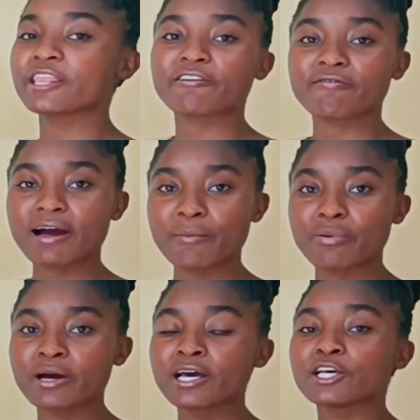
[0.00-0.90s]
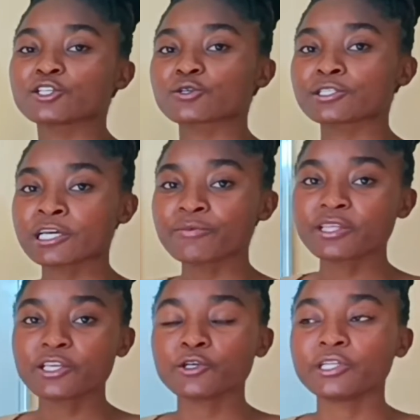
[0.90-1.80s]
the verb. So
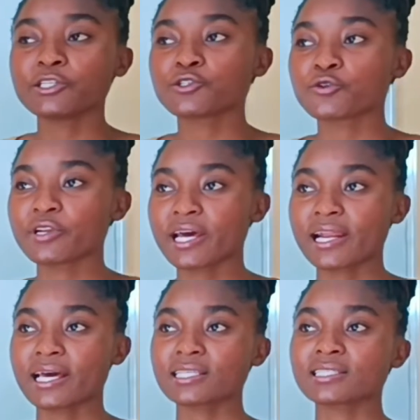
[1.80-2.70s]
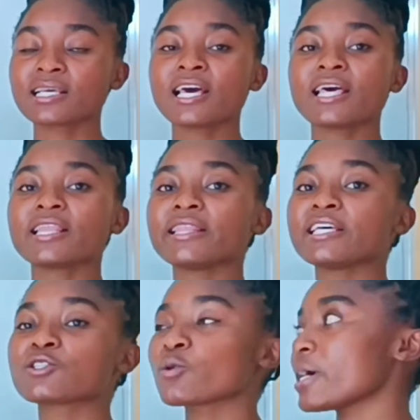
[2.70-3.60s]
something you need to realize,
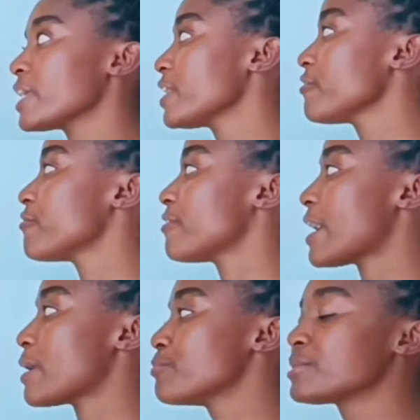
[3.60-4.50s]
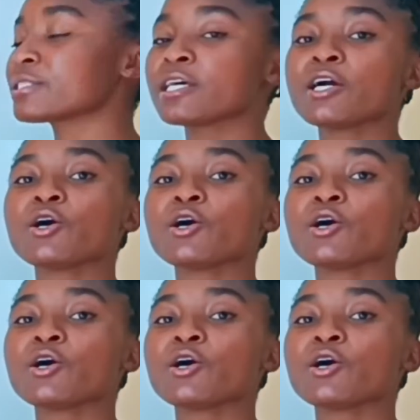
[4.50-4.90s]
the Swahili verbs